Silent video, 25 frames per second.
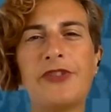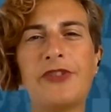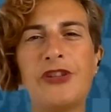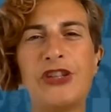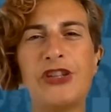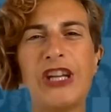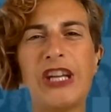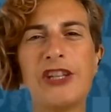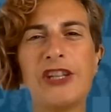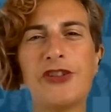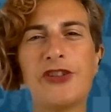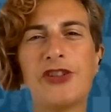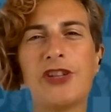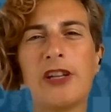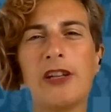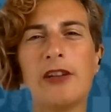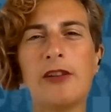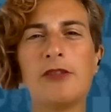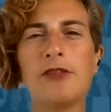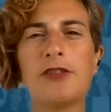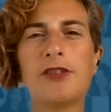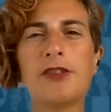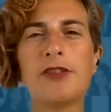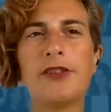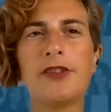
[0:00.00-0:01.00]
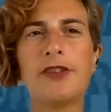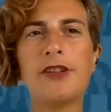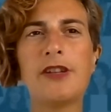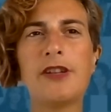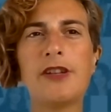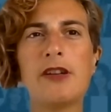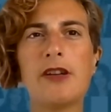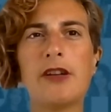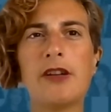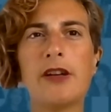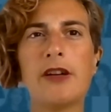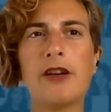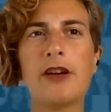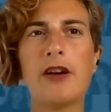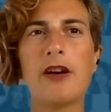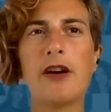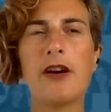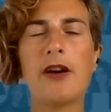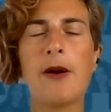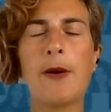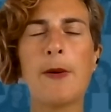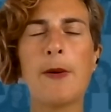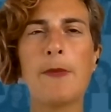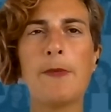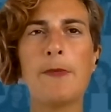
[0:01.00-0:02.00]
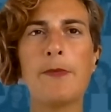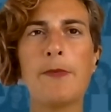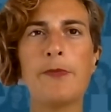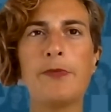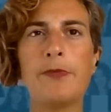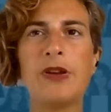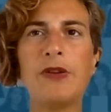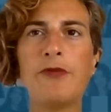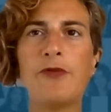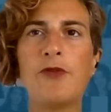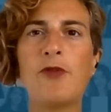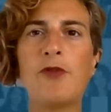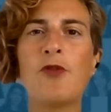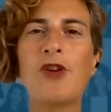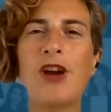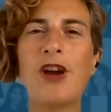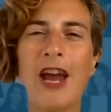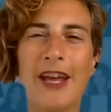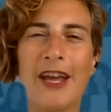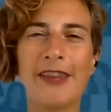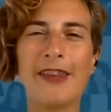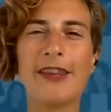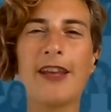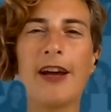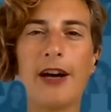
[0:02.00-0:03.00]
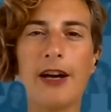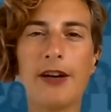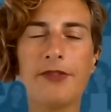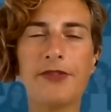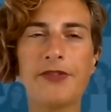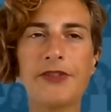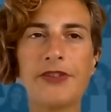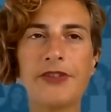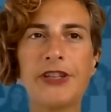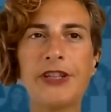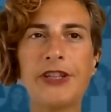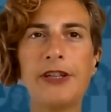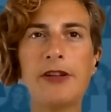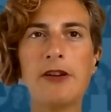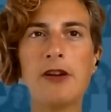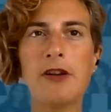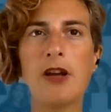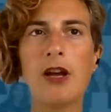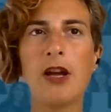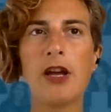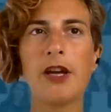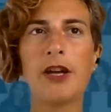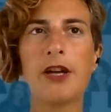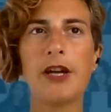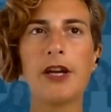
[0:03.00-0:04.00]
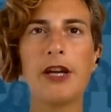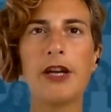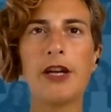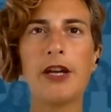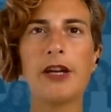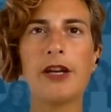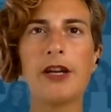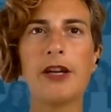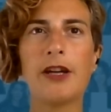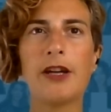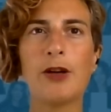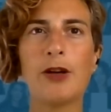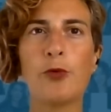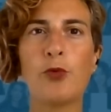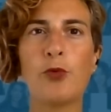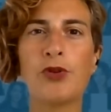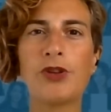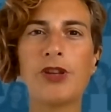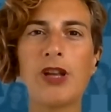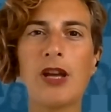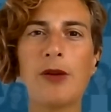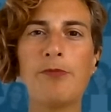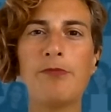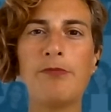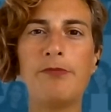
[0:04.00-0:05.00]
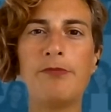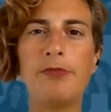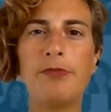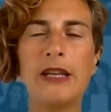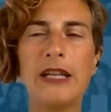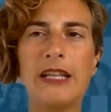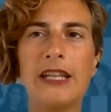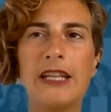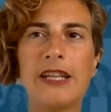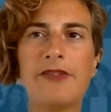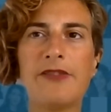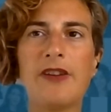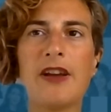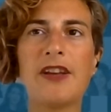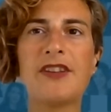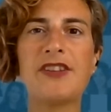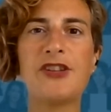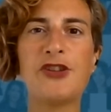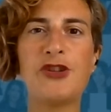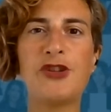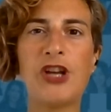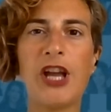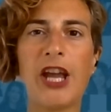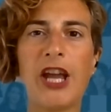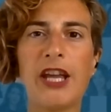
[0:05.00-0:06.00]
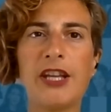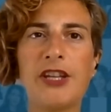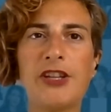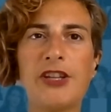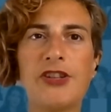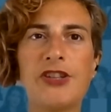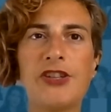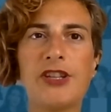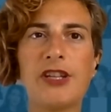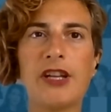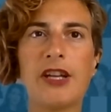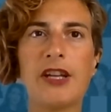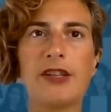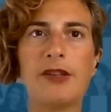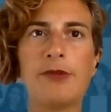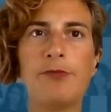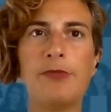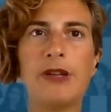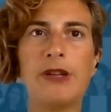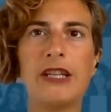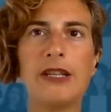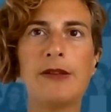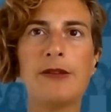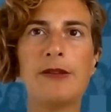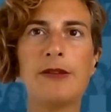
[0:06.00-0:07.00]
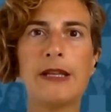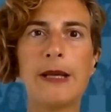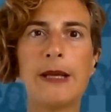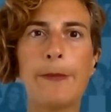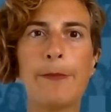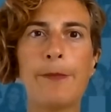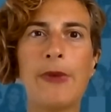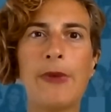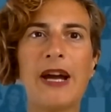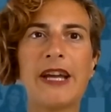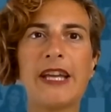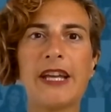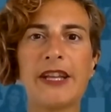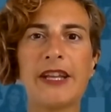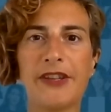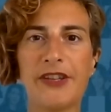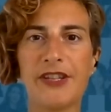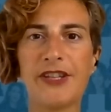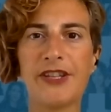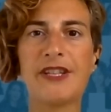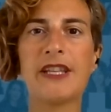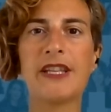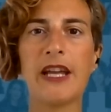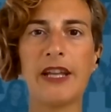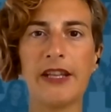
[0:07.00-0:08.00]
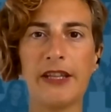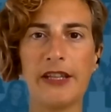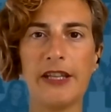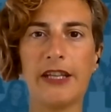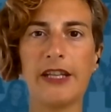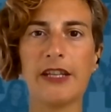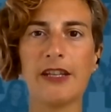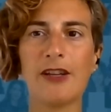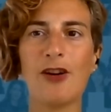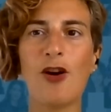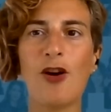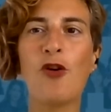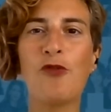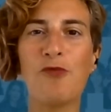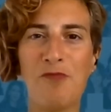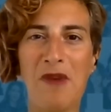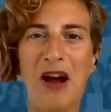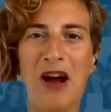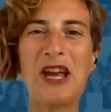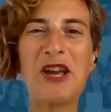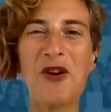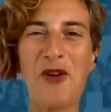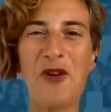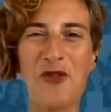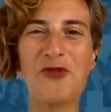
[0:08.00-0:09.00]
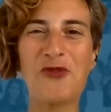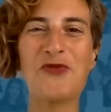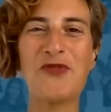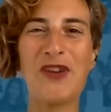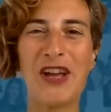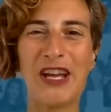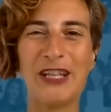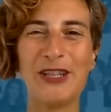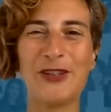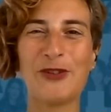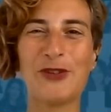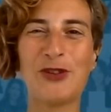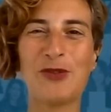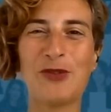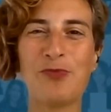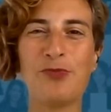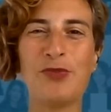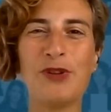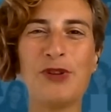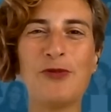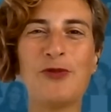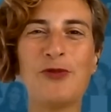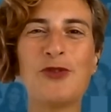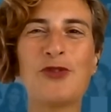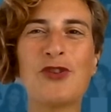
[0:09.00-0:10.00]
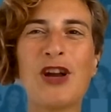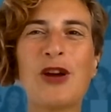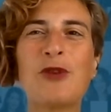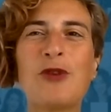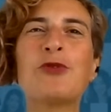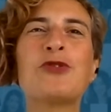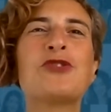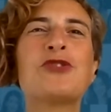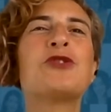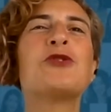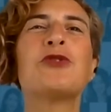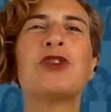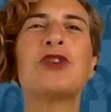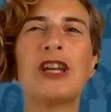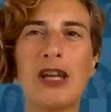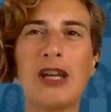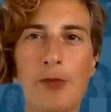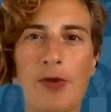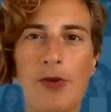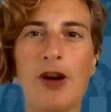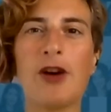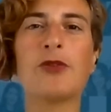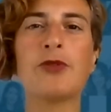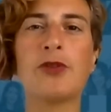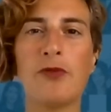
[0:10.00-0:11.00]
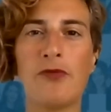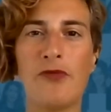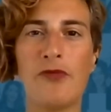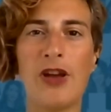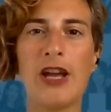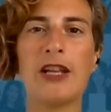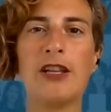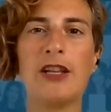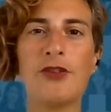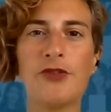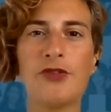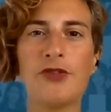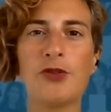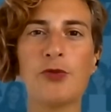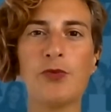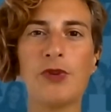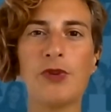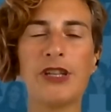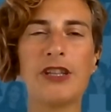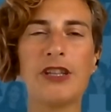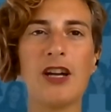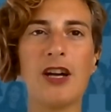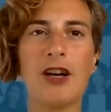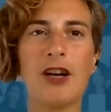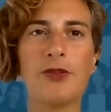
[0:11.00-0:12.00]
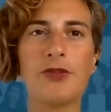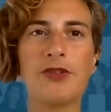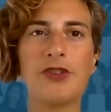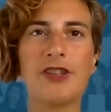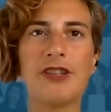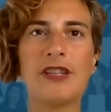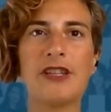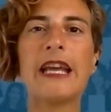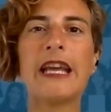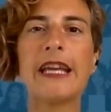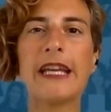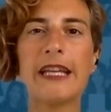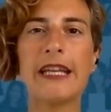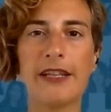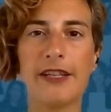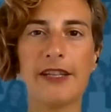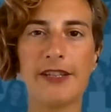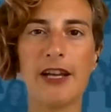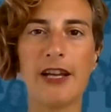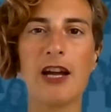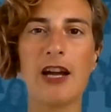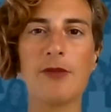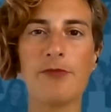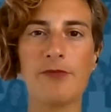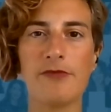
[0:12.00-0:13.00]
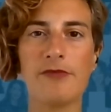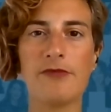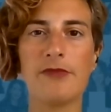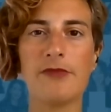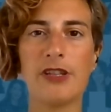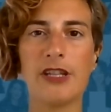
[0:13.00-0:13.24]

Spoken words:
changed a lot before and after. What I believe has changed has been my understanding of my own values. Before, I was talking about values without taking the time